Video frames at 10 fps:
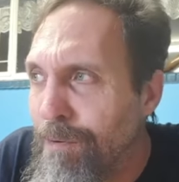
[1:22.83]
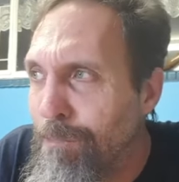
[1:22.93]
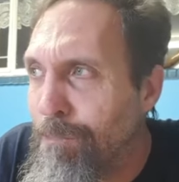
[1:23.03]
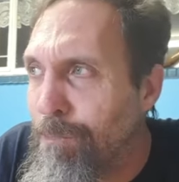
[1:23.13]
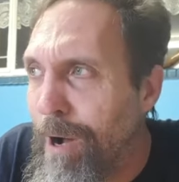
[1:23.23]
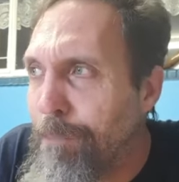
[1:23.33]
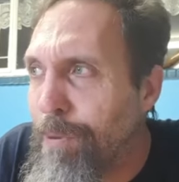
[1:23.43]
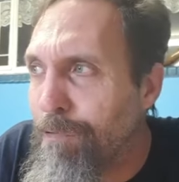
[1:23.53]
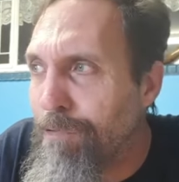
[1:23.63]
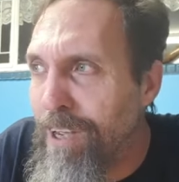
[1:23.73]
bump
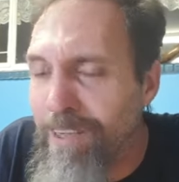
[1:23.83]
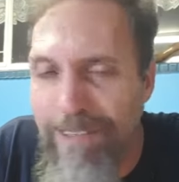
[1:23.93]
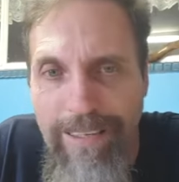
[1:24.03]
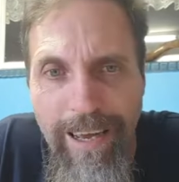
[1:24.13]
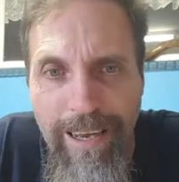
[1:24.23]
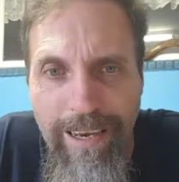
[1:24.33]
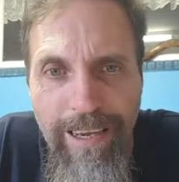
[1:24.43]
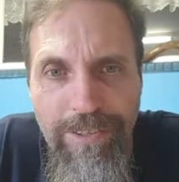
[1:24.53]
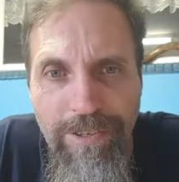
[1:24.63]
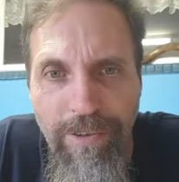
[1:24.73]
a freaking tire
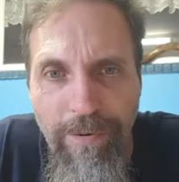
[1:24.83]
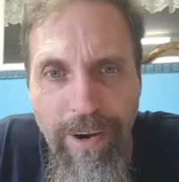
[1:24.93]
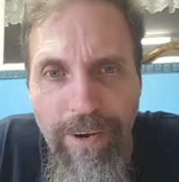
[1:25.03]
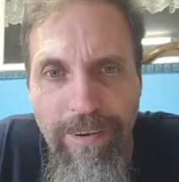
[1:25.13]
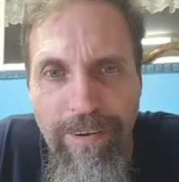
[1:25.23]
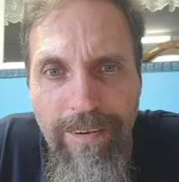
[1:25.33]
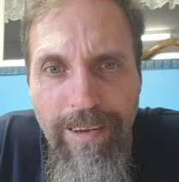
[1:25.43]
next to the road.